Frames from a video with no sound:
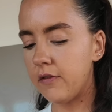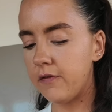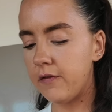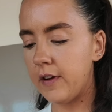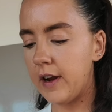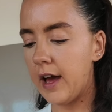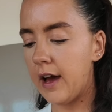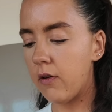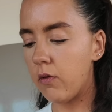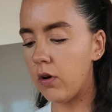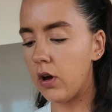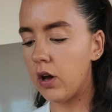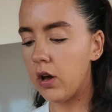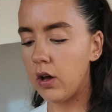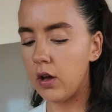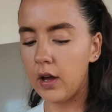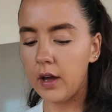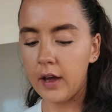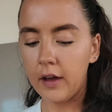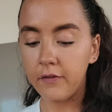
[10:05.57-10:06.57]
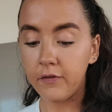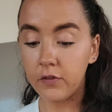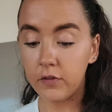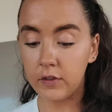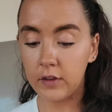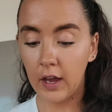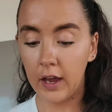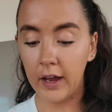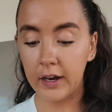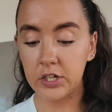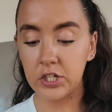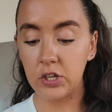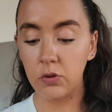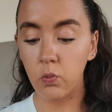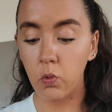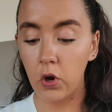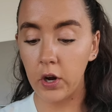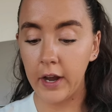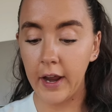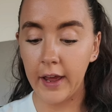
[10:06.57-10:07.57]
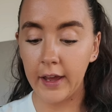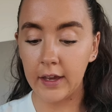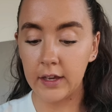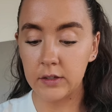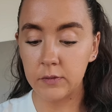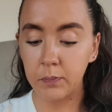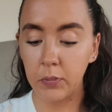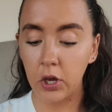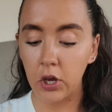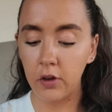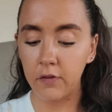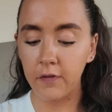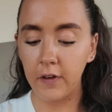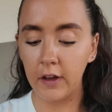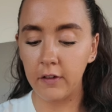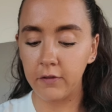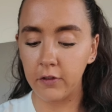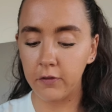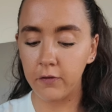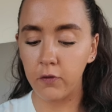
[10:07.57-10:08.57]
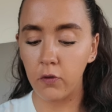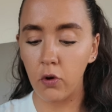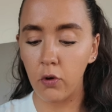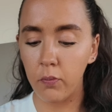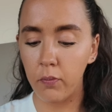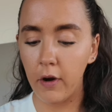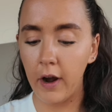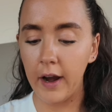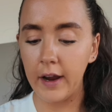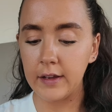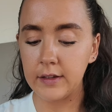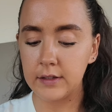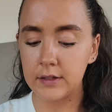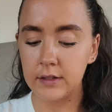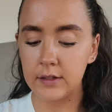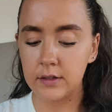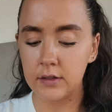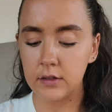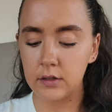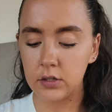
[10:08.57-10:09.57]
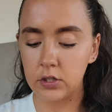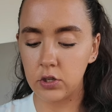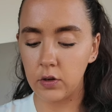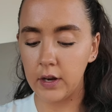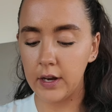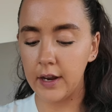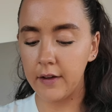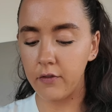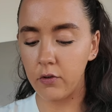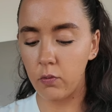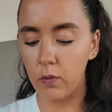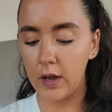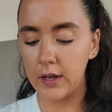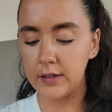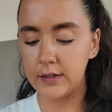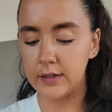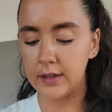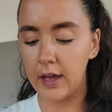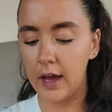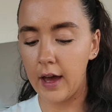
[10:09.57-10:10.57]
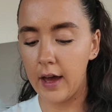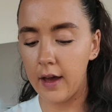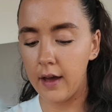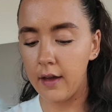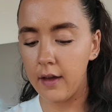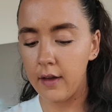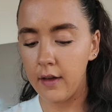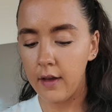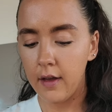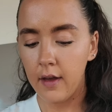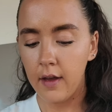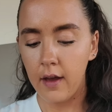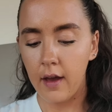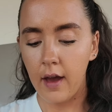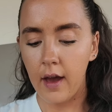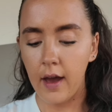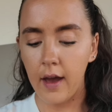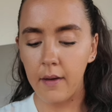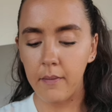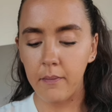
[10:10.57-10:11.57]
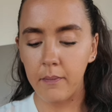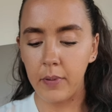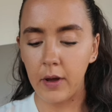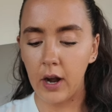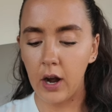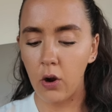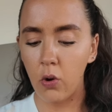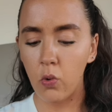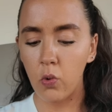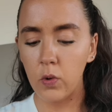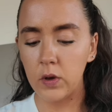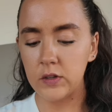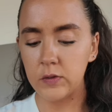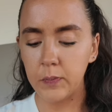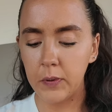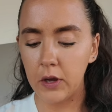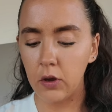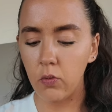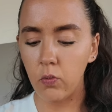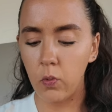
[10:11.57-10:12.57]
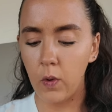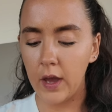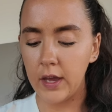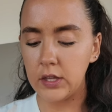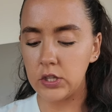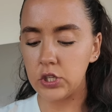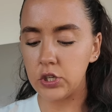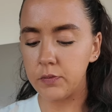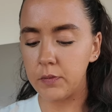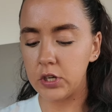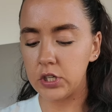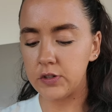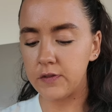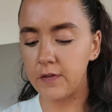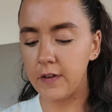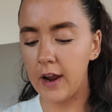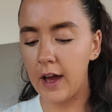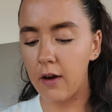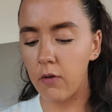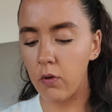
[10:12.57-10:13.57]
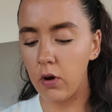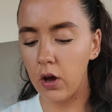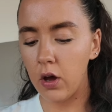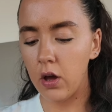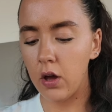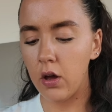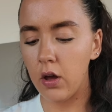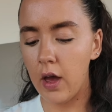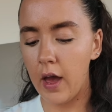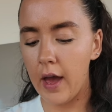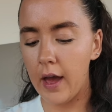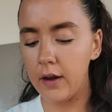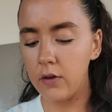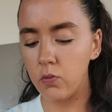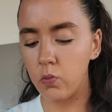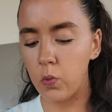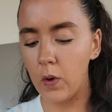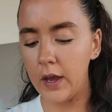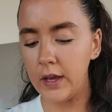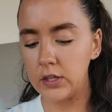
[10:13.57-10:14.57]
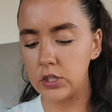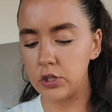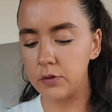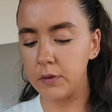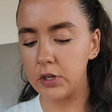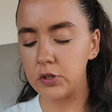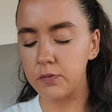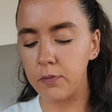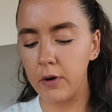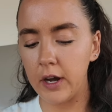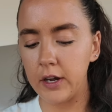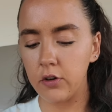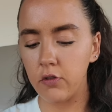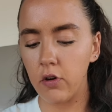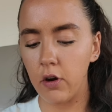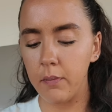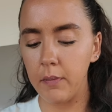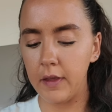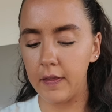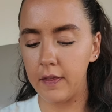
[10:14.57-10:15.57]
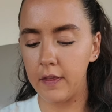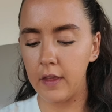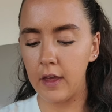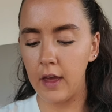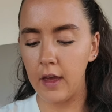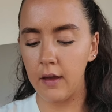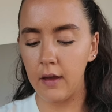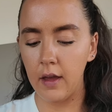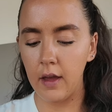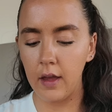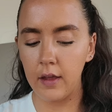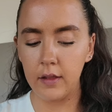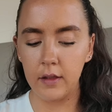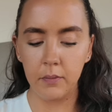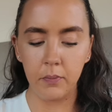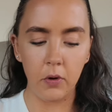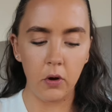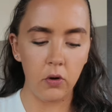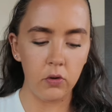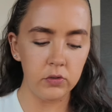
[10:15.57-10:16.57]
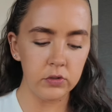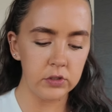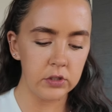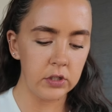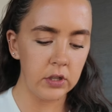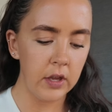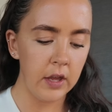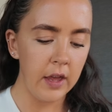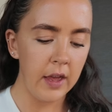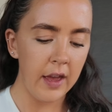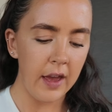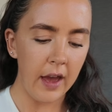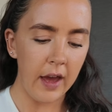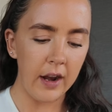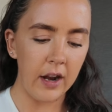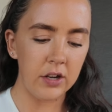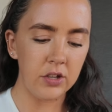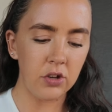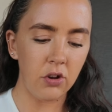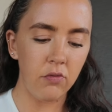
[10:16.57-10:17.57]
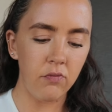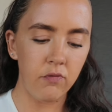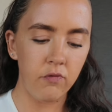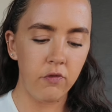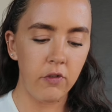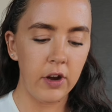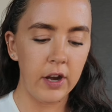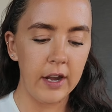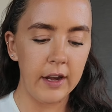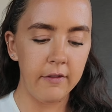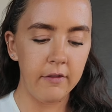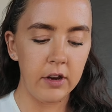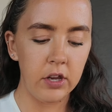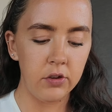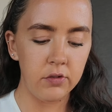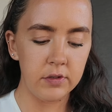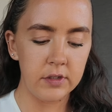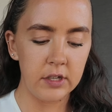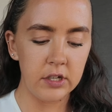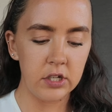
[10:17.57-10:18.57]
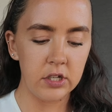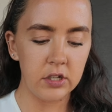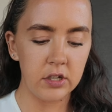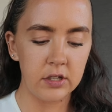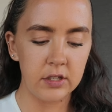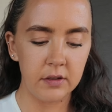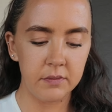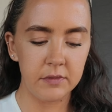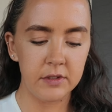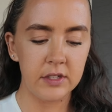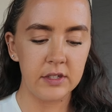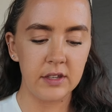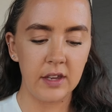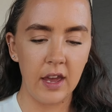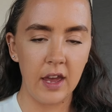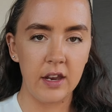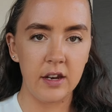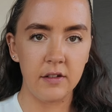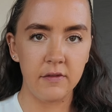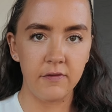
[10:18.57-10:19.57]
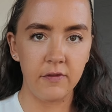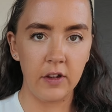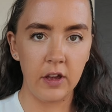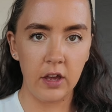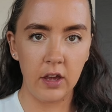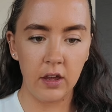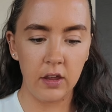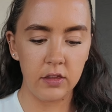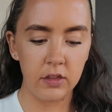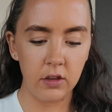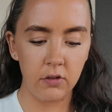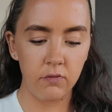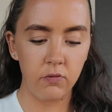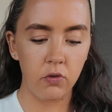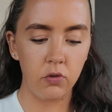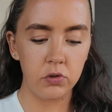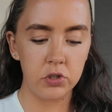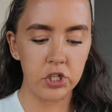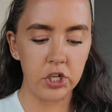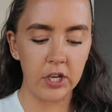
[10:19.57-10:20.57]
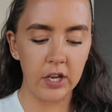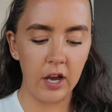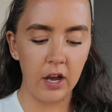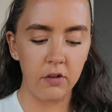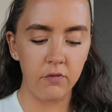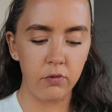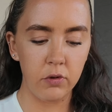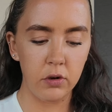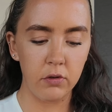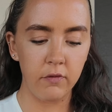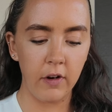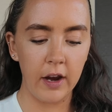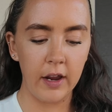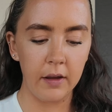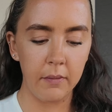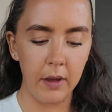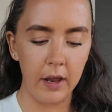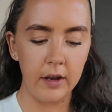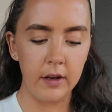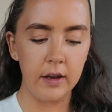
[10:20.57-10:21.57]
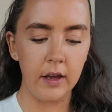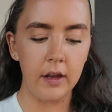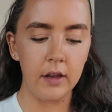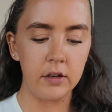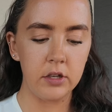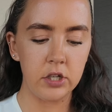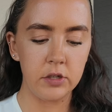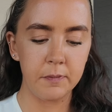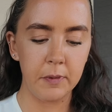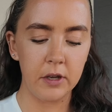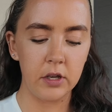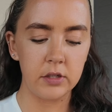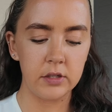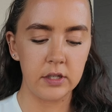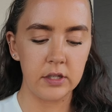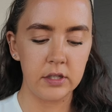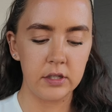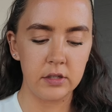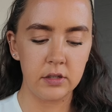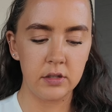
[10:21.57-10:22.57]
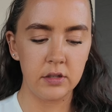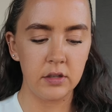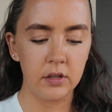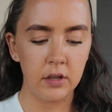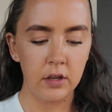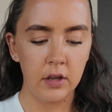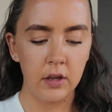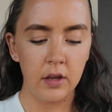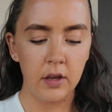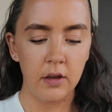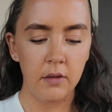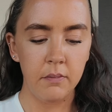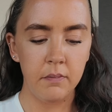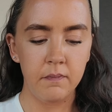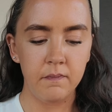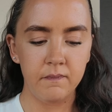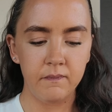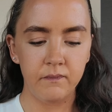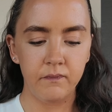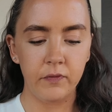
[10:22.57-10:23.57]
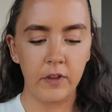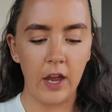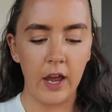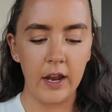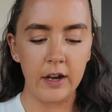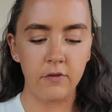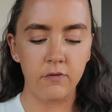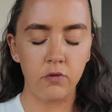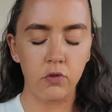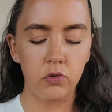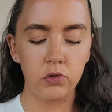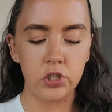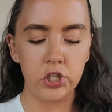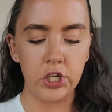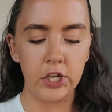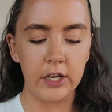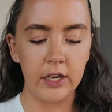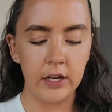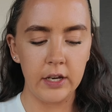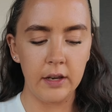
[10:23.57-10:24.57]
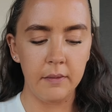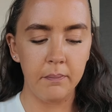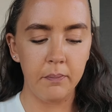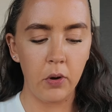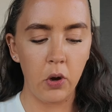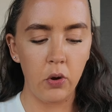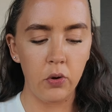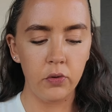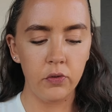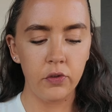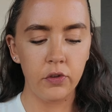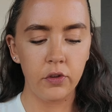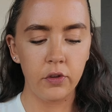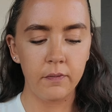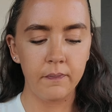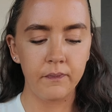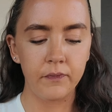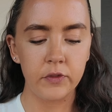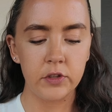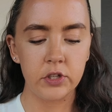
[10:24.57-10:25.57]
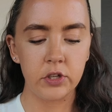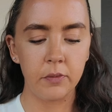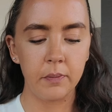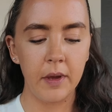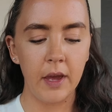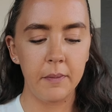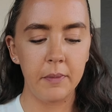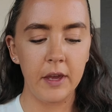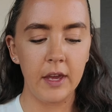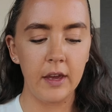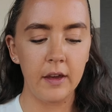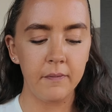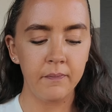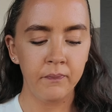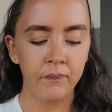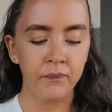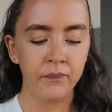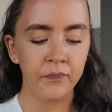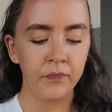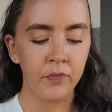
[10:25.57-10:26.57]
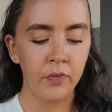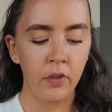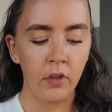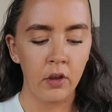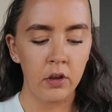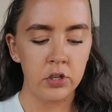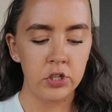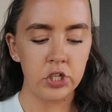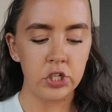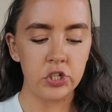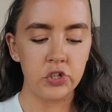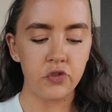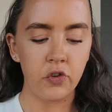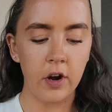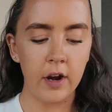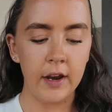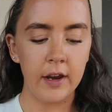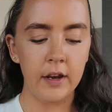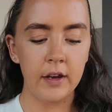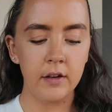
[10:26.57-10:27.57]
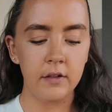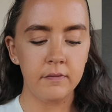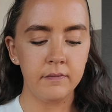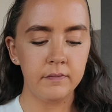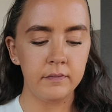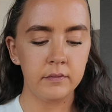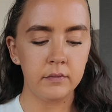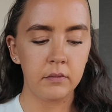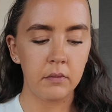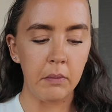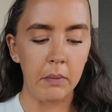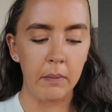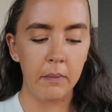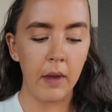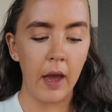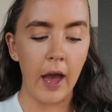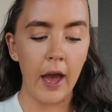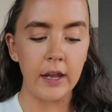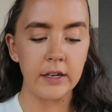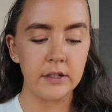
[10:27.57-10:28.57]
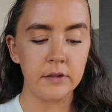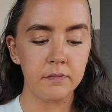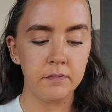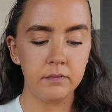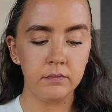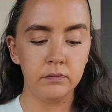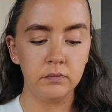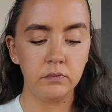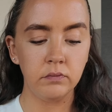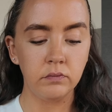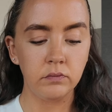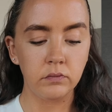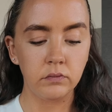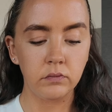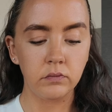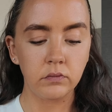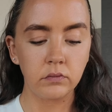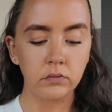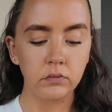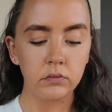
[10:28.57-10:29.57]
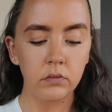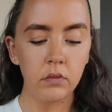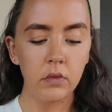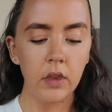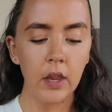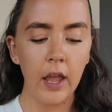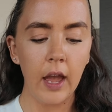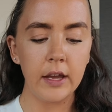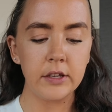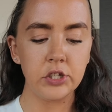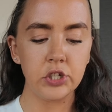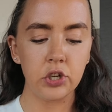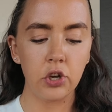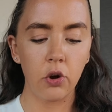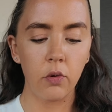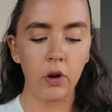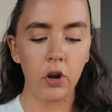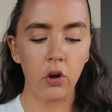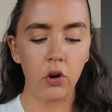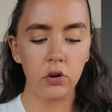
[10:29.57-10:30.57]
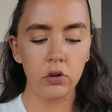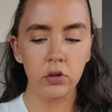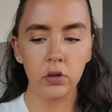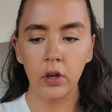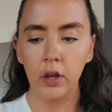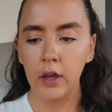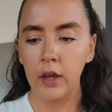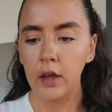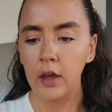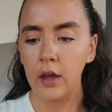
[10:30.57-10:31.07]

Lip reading: flour. Actually, 1 egg is perfect for 4 breasts, so I never waste that. But I always put way too much flour and way too much breadcrumb in the bowls, and I don't really reuse it just because I'm scared of it. The raw chicken, I wouldn't recommend it just because it's had raw chicken in both. So maybe just try and add as you go along.